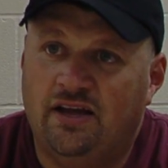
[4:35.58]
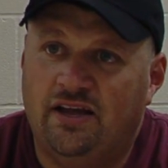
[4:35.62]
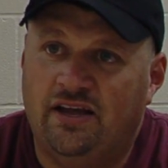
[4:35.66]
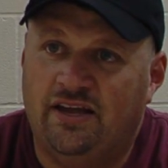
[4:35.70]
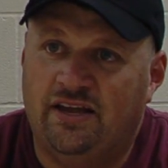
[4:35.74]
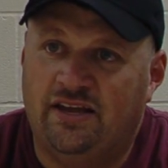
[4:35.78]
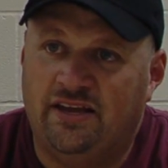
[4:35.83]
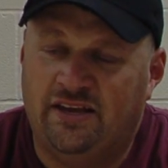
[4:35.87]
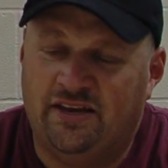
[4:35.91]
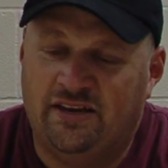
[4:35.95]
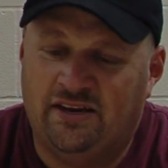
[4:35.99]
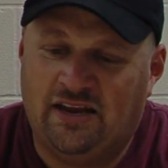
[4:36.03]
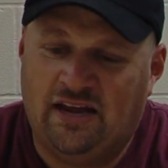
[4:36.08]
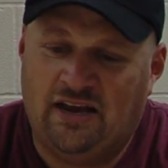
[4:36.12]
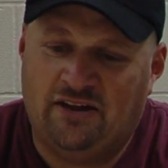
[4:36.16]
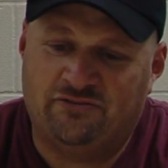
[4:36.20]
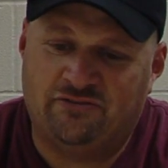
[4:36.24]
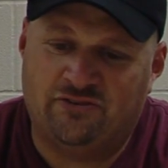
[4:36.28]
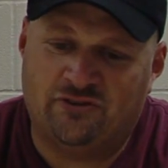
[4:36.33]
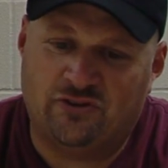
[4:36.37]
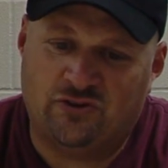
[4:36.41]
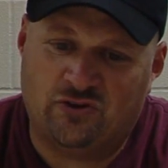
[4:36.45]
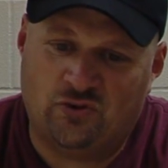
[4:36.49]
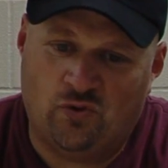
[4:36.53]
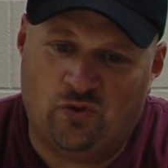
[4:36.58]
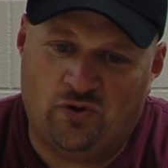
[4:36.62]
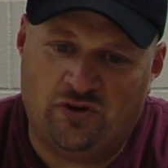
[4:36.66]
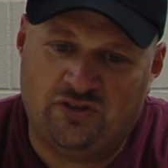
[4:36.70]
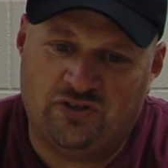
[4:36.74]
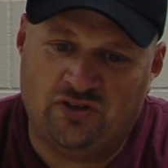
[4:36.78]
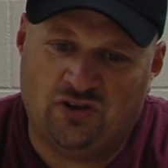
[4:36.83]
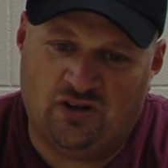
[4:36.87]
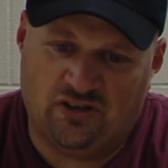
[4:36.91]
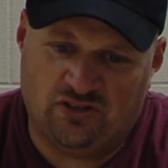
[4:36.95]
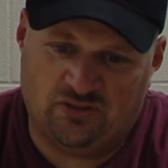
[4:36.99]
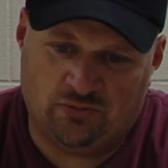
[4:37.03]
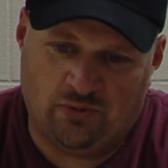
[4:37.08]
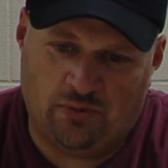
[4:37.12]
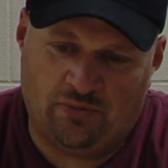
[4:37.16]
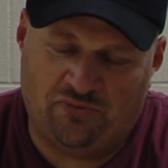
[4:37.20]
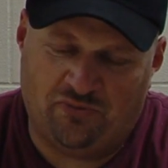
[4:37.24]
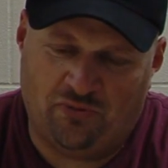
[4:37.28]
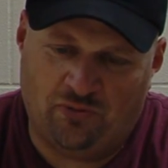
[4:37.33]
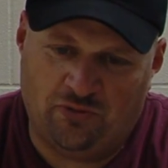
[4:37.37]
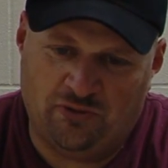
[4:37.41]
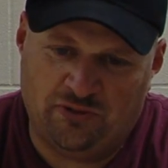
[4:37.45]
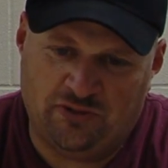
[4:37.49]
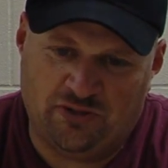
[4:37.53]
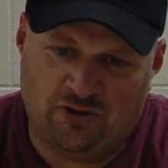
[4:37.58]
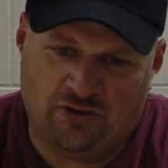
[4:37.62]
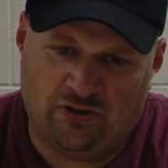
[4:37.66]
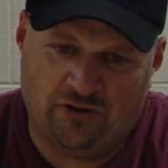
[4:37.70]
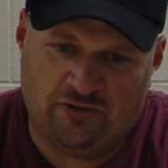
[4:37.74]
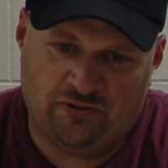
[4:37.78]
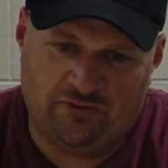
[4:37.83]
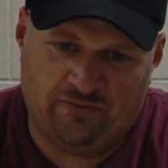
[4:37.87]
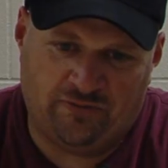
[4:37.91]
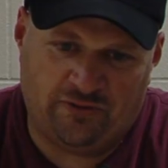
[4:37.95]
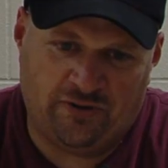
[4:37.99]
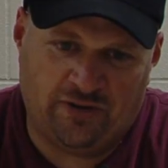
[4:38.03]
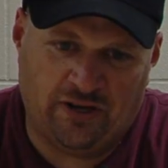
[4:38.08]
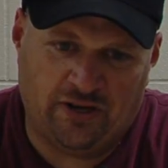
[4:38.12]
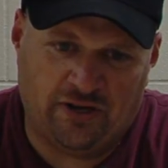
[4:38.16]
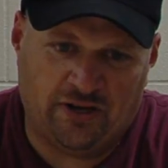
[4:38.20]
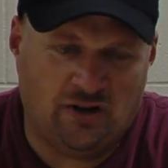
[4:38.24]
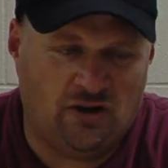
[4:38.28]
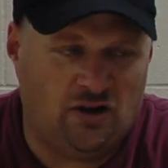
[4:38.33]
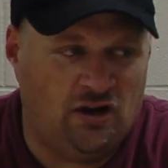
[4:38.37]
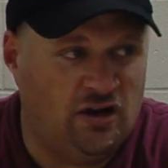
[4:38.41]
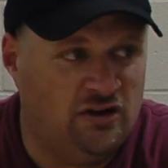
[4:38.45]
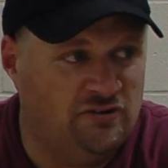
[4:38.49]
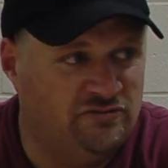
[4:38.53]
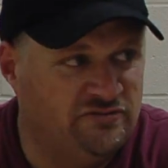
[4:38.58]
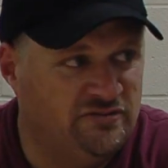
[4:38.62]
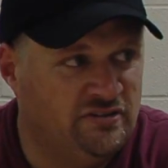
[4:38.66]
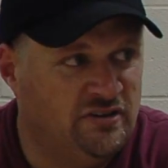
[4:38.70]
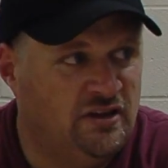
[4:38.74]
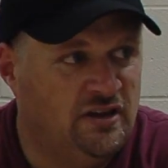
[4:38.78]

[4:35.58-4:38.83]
And, and after the coin toss, right before we started kickoff,